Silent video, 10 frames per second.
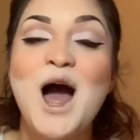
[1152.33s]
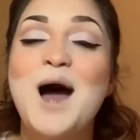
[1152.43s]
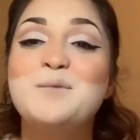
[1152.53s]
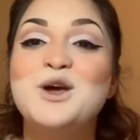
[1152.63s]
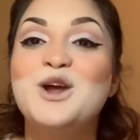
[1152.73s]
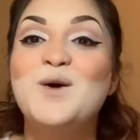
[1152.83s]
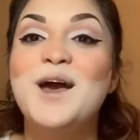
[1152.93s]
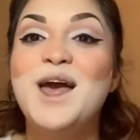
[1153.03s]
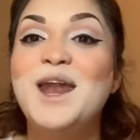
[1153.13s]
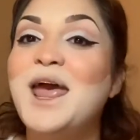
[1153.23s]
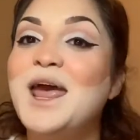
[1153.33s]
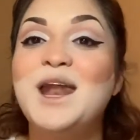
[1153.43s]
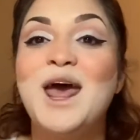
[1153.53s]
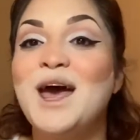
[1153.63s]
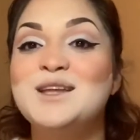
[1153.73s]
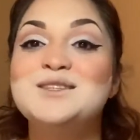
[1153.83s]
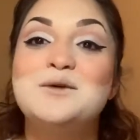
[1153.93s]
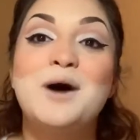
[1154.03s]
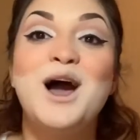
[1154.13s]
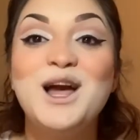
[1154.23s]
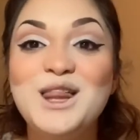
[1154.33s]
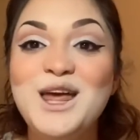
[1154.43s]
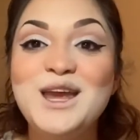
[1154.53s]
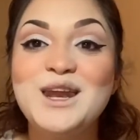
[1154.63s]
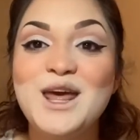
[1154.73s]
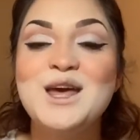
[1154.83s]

I'm gonna go ahead and add some highlight